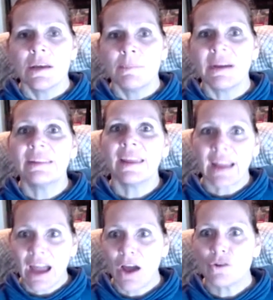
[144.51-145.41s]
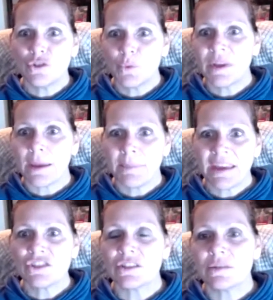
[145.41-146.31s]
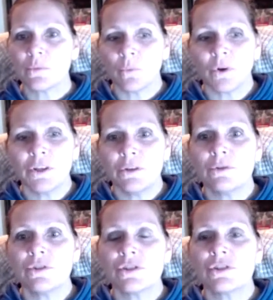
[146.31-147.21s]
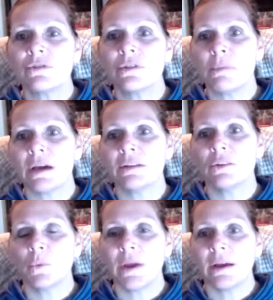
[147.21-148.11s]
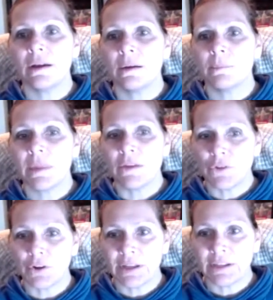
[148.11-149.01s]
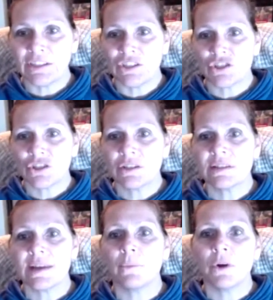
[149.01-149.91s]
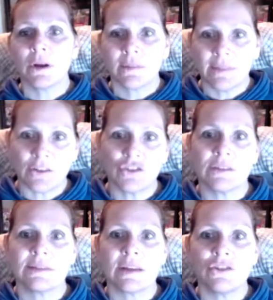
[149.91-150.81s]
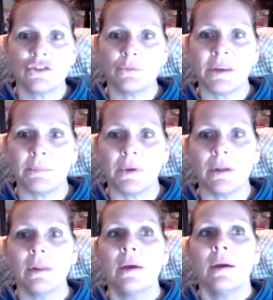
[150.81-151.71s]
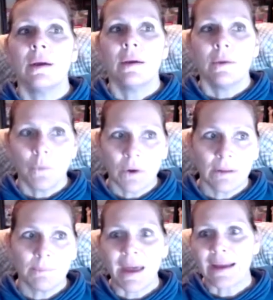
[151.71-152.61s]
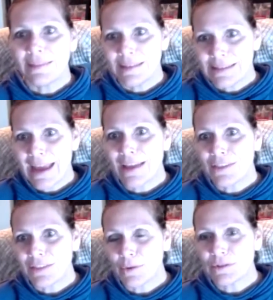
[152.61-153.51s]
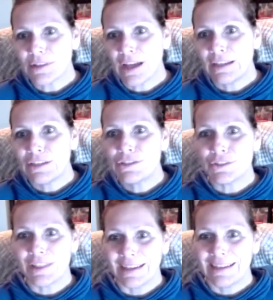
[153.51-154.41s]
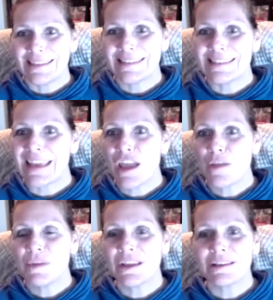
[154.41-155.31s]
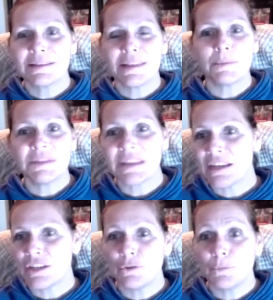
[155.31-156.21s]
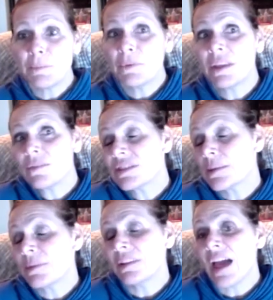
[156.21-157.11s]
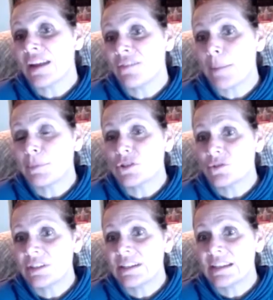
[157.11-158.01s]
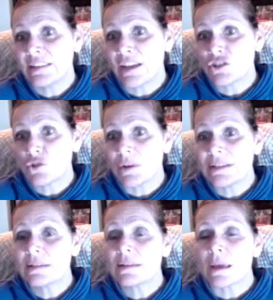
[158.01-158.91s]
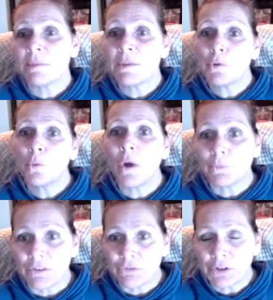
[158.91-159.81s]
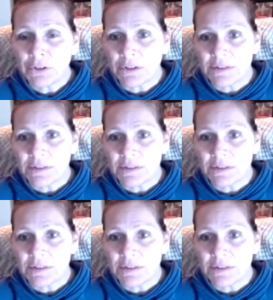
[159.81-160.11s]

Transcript: But how do we get patients? We're used to the model where if you're in an insurance network, they'll just send you people. Well, back in the day, I think that was a lot easier than it is today because them sending you people gives them a lot of opportunity, a lot of choices, and people want referrals